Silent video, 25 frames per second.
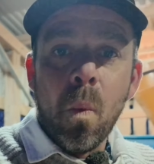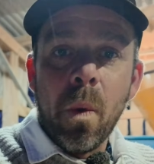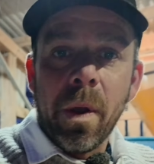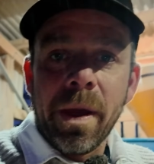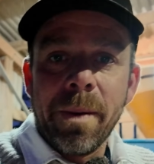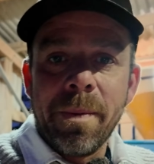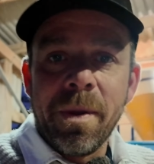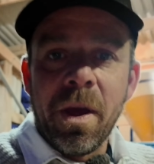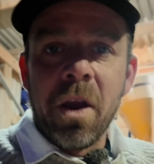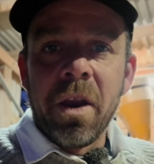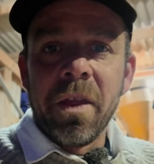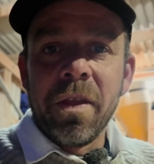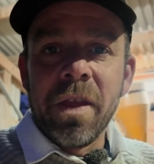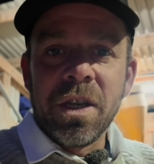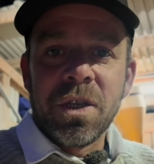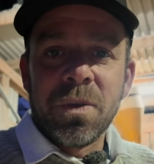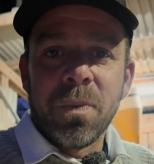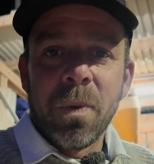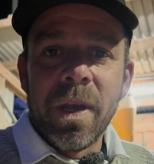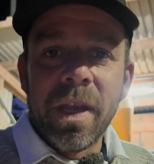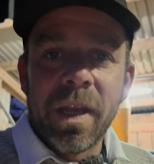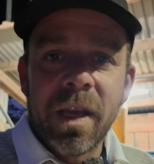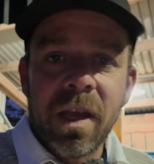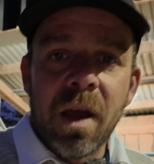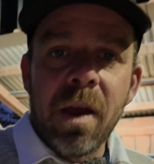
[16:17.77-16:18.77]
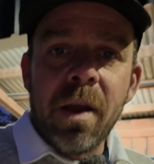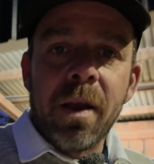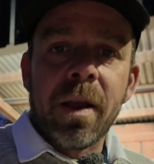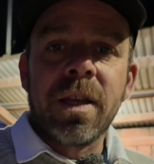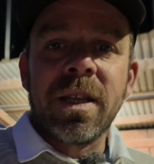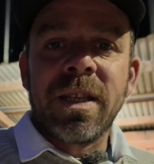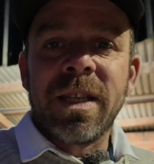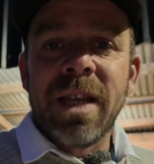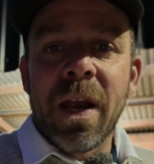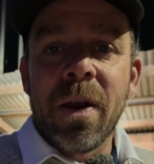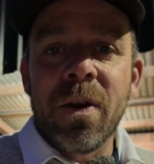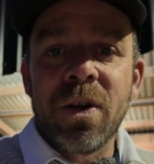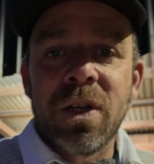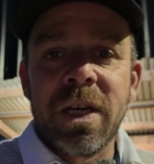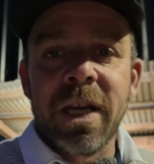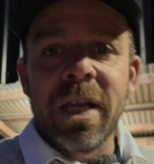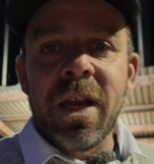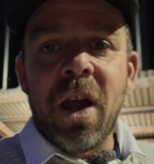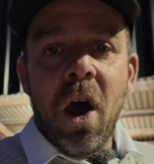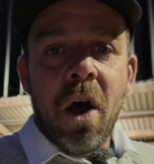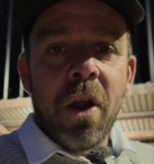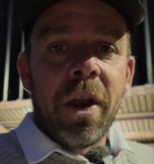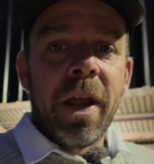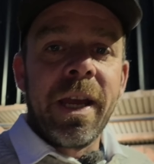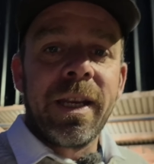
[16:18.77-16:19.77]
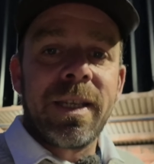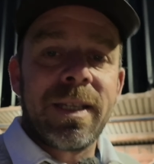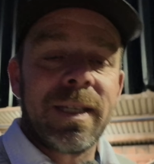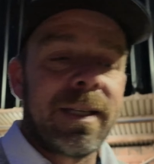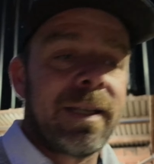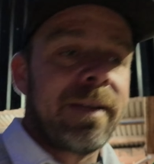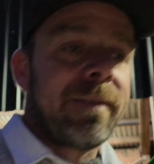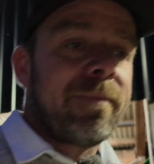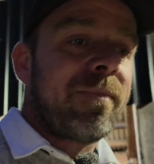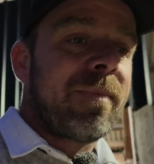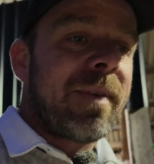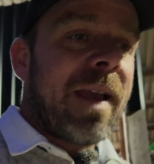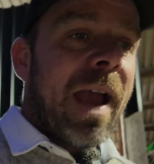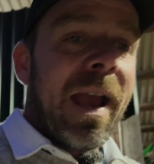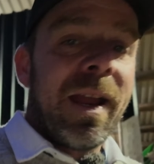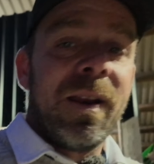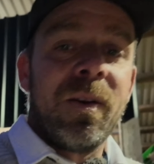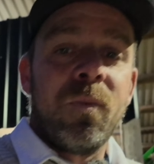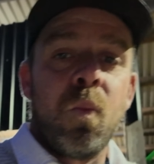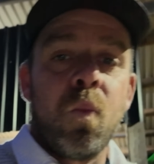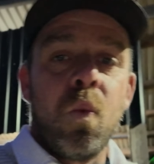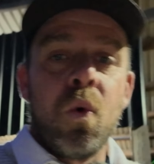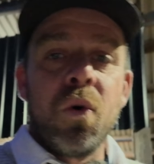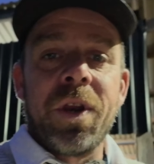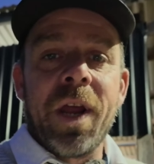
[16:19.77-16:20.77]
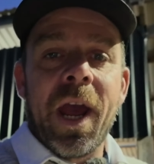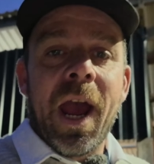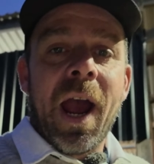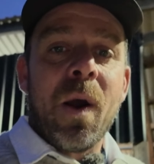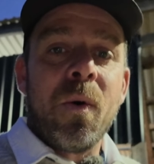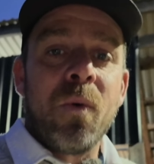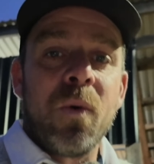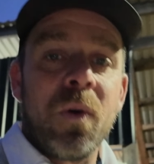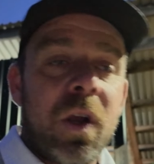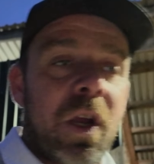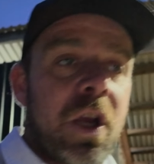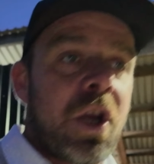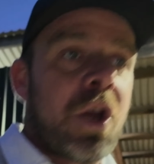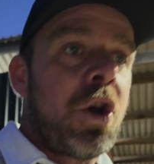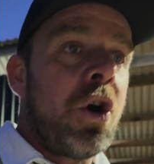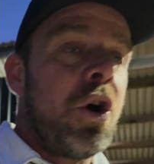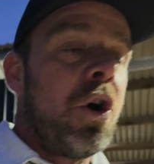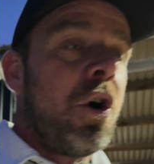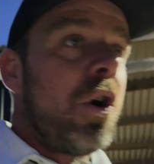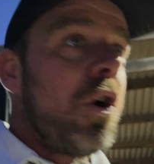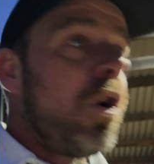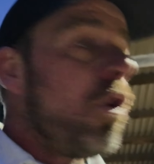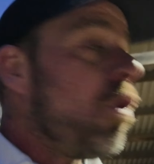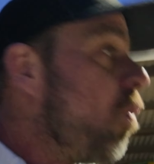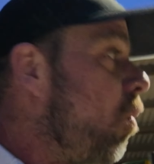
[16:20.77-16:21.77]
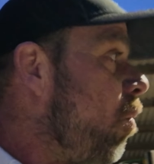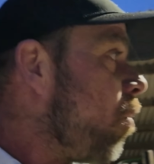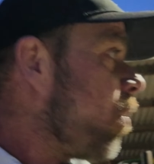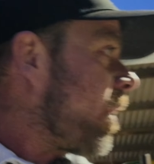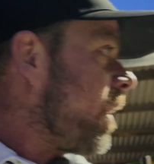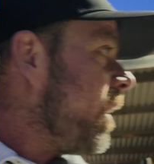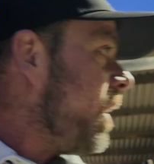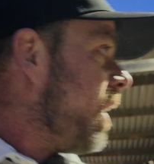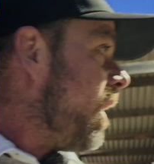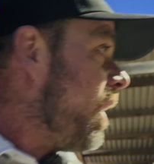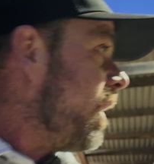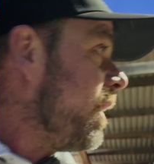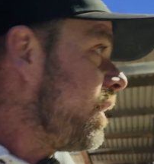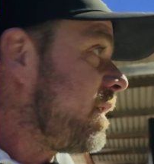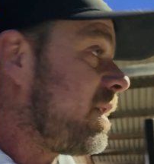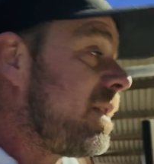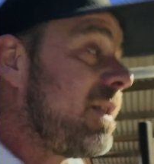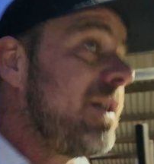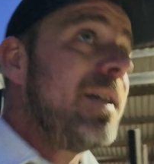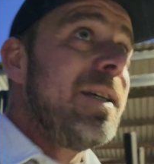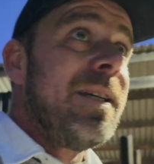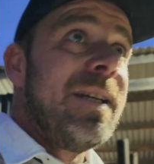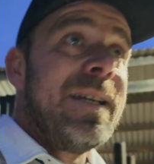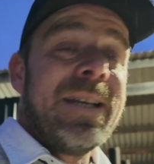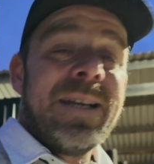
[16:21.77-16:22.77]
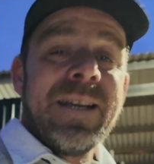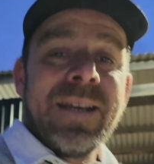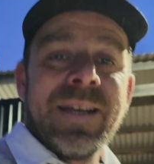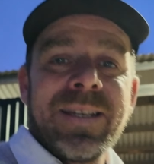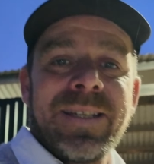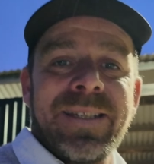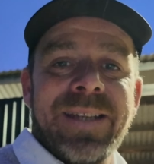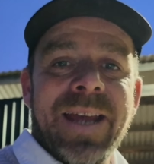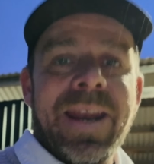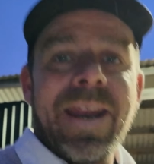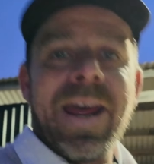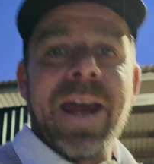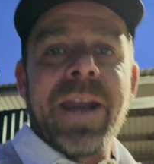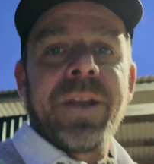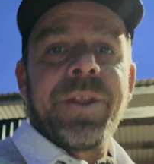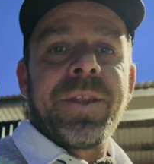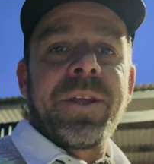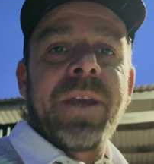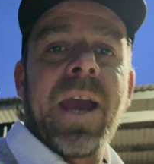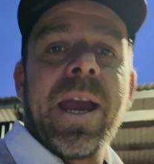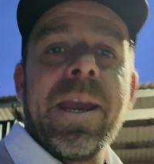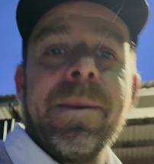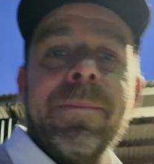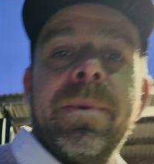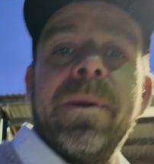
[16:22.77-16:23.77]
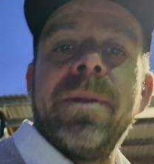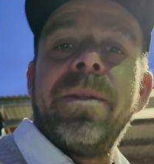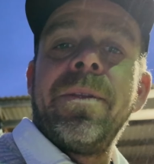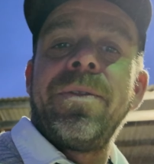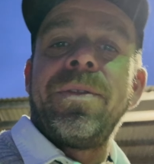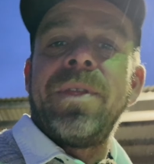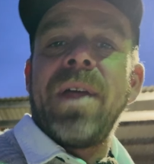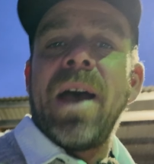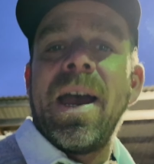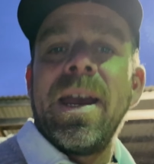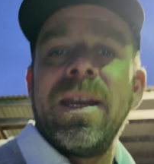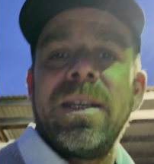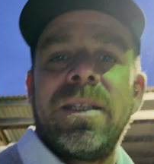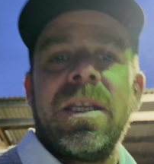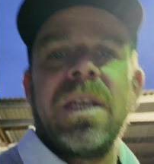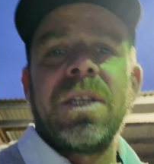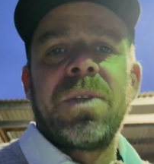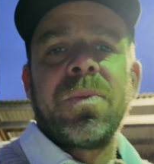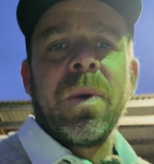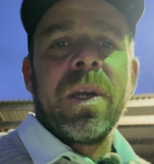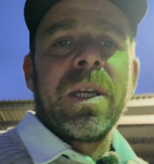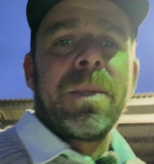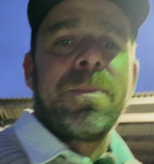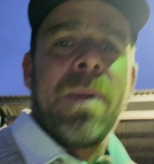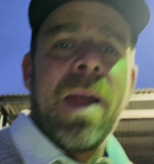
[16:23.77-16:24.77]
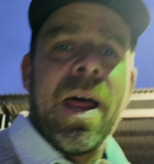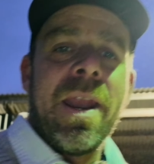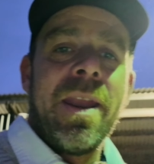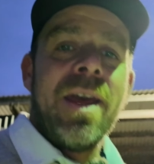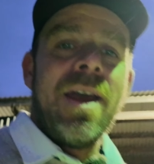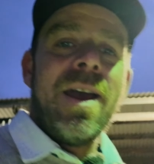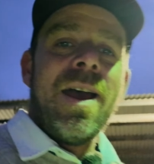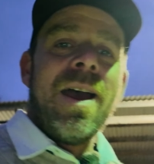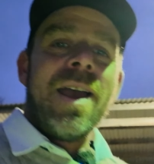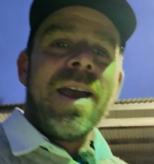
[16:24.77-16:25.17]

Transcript: We're going to be on it this week, seriously on it. Getting wood out, cut, organised, staying ahead of the game. That is this week's plan.